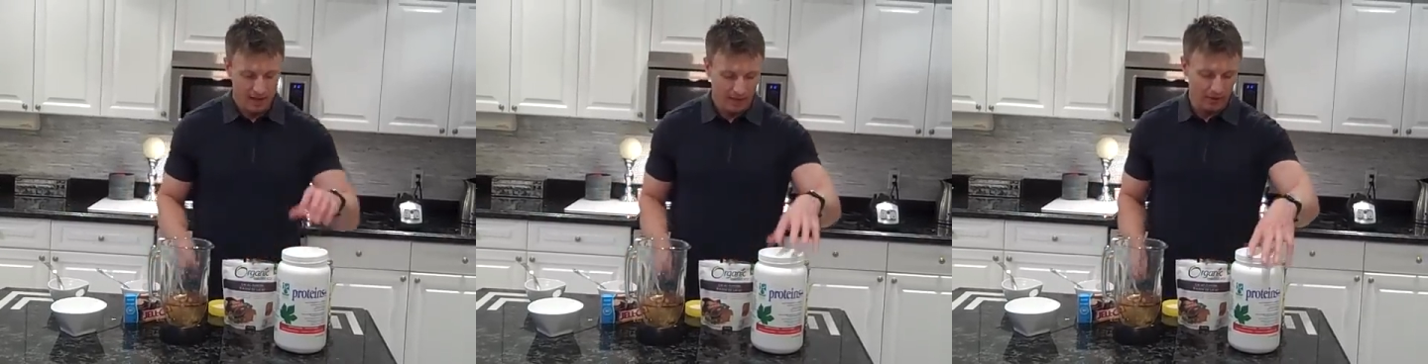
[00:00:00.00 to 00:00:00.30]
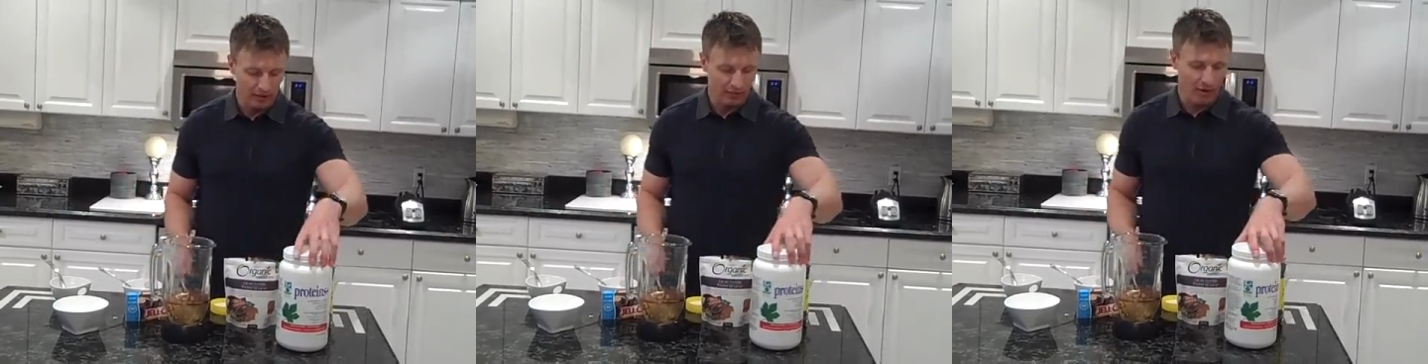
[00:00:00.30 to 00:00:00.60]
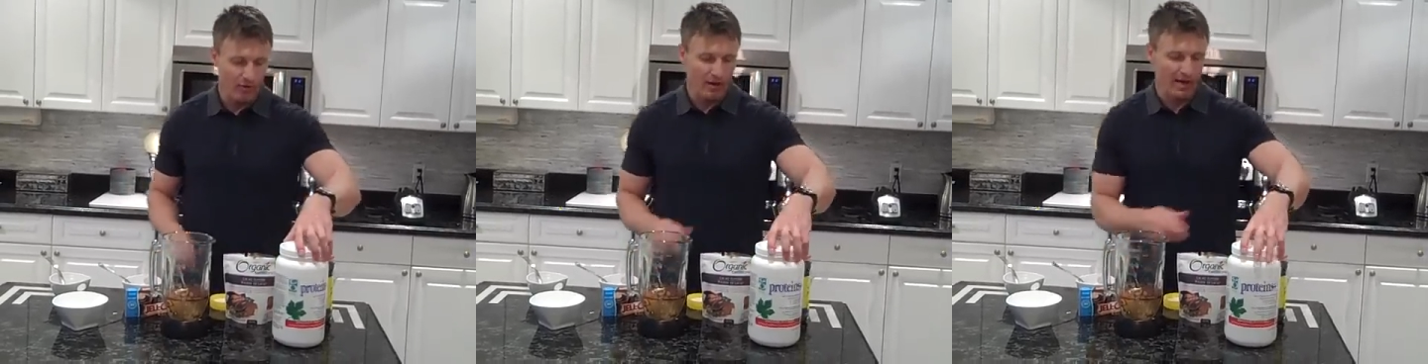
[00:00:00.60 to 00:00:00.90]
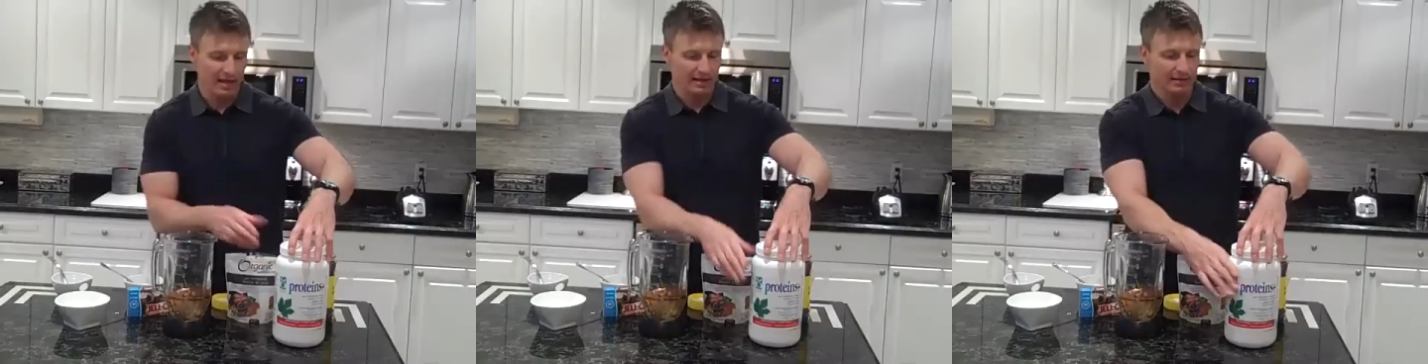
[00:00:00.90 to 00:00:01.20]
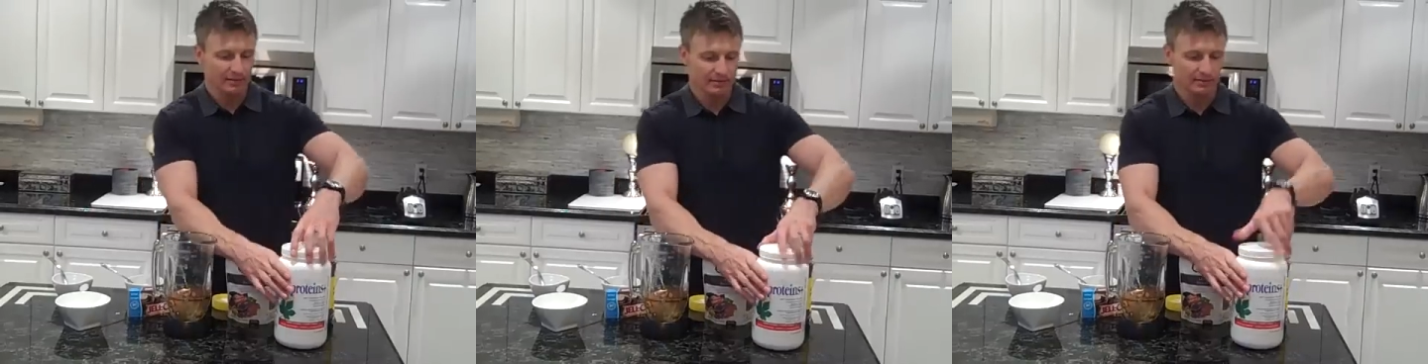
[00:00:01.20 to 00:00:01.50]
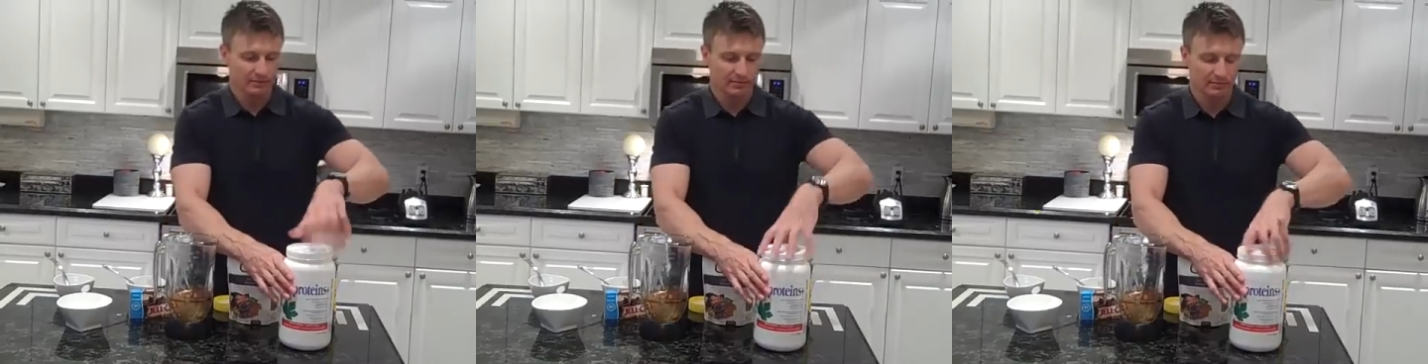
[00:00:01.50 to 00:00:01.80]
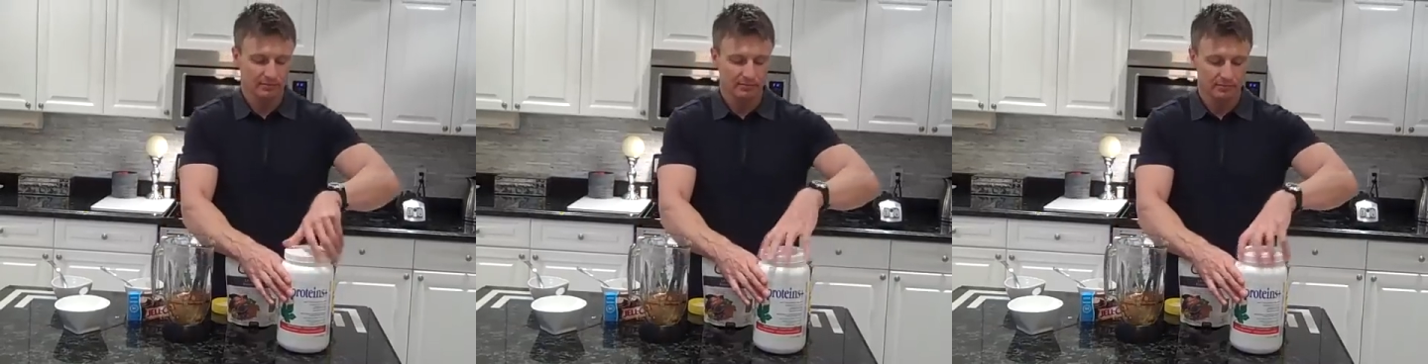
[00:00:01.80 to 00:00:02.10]
Then we're going to throw in
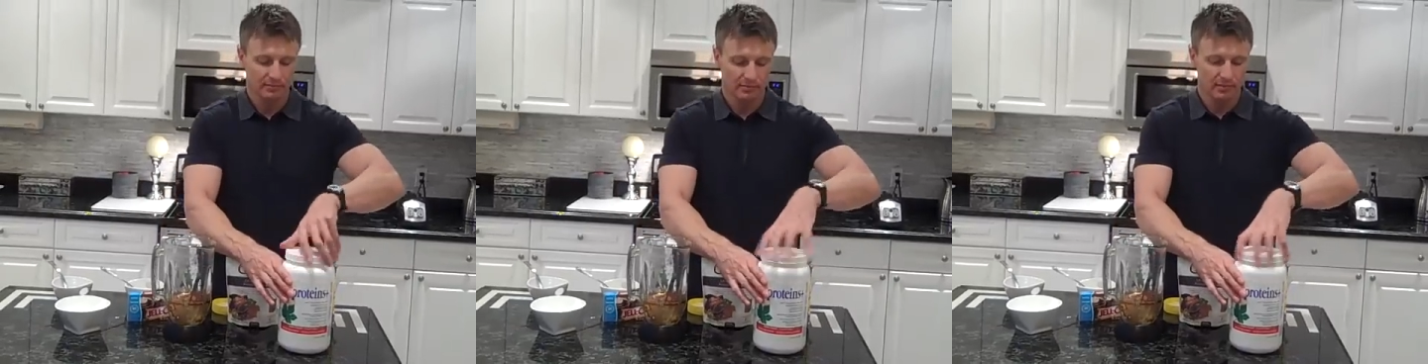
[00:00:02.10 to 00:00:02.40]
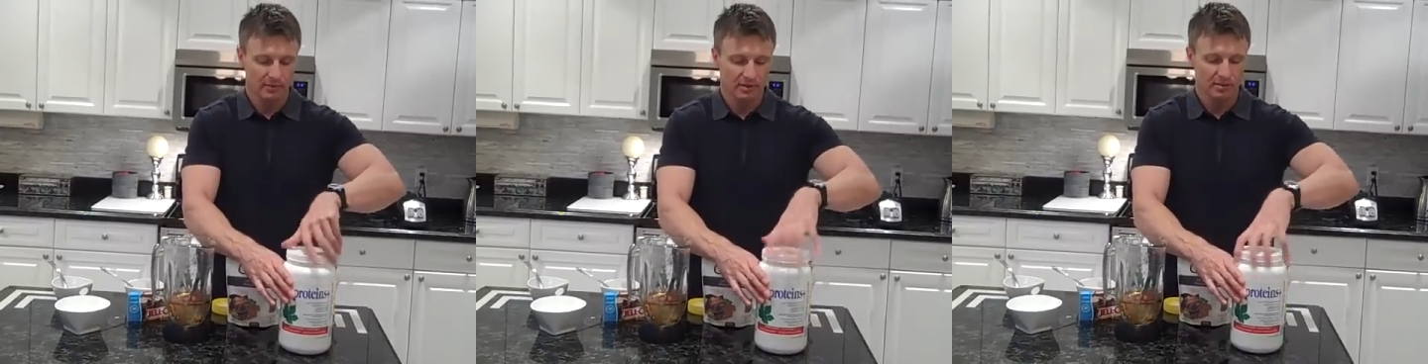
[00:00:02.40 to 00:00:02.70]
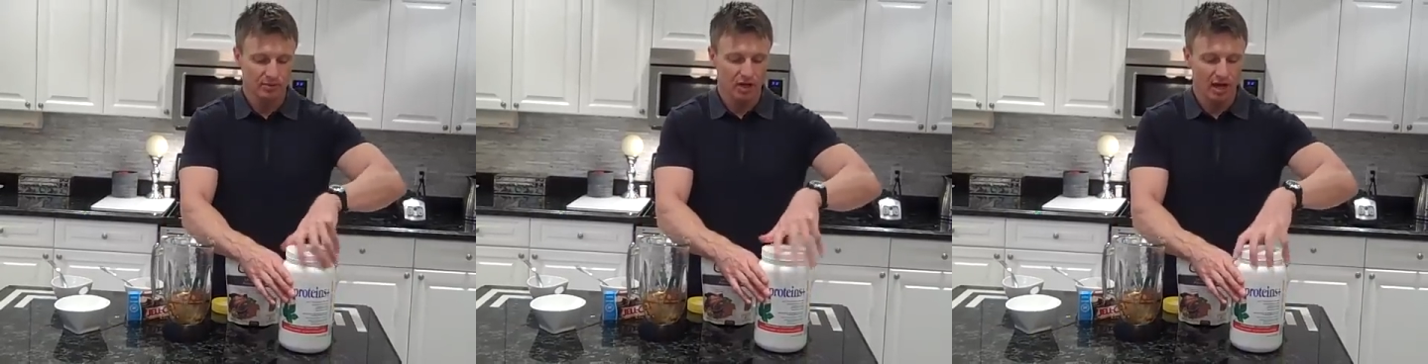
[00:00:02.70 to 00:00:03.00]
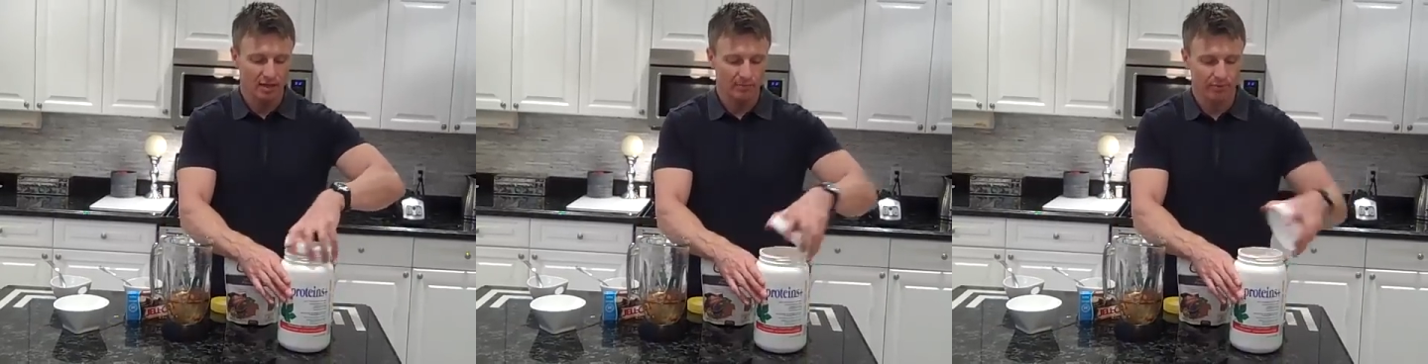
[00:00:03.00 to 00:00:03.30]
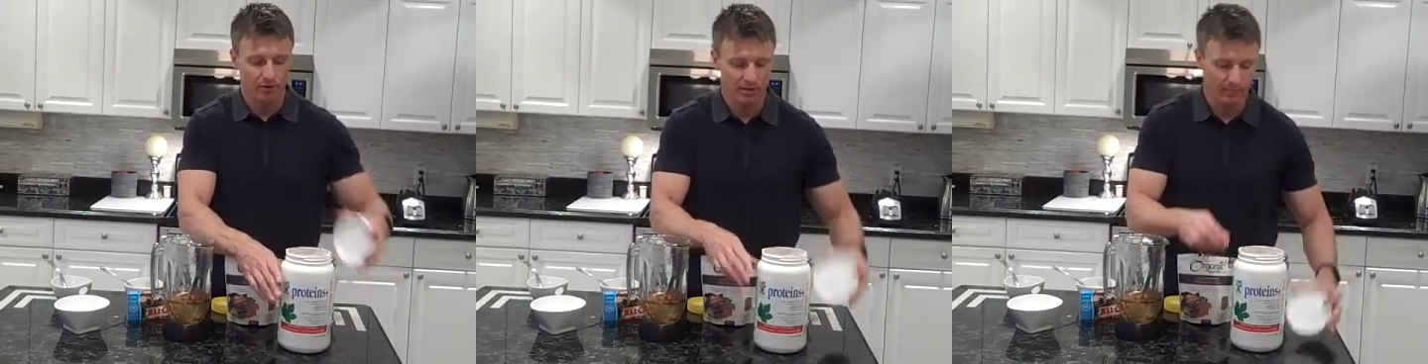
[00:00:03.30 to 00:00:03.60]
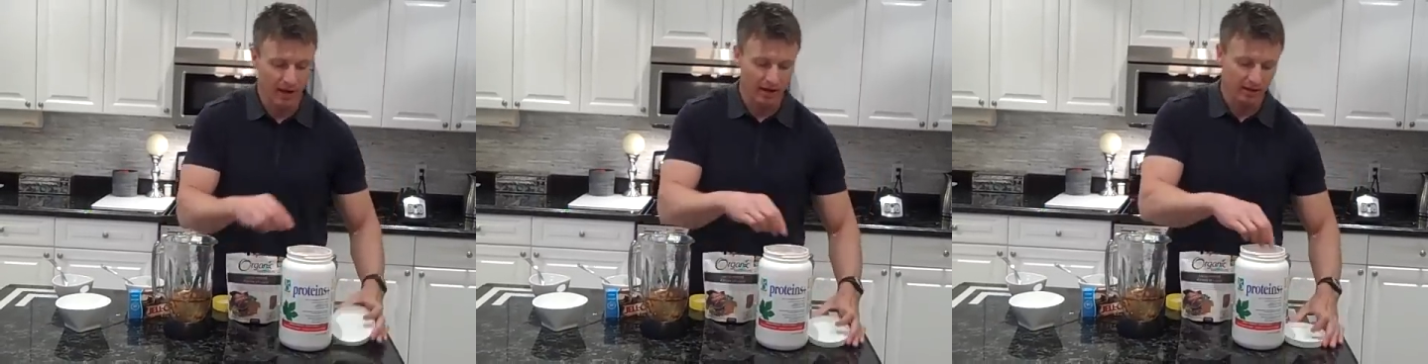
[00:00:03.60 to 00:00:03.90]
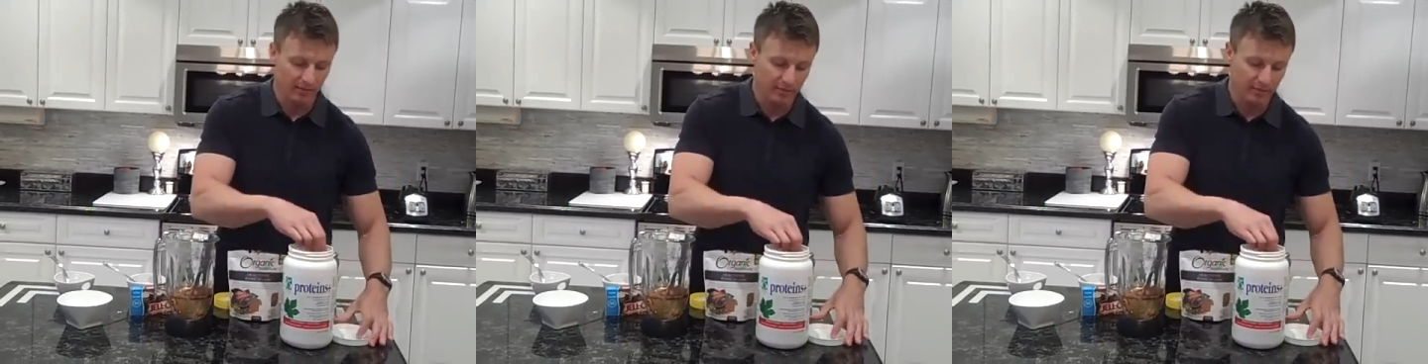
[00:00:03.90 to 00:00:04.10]
some chocolate protein powder.